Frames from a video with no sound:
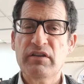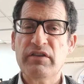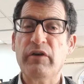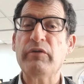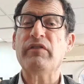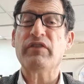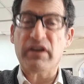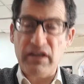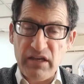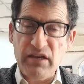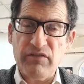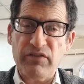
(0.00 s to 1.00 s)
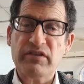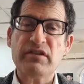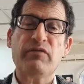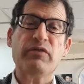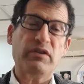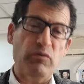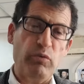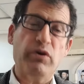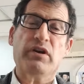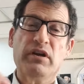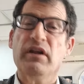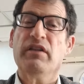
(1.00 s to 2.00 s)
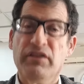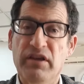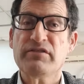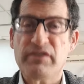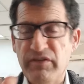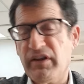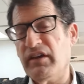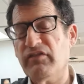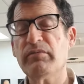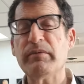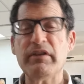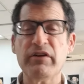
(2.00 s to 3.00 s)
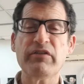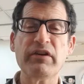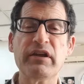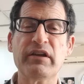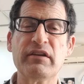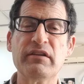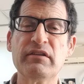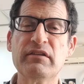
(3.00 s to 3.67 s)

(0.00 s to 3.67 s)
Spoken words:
That you have a chiyuv, except when you're working, other times you have a chiyuv to be learning.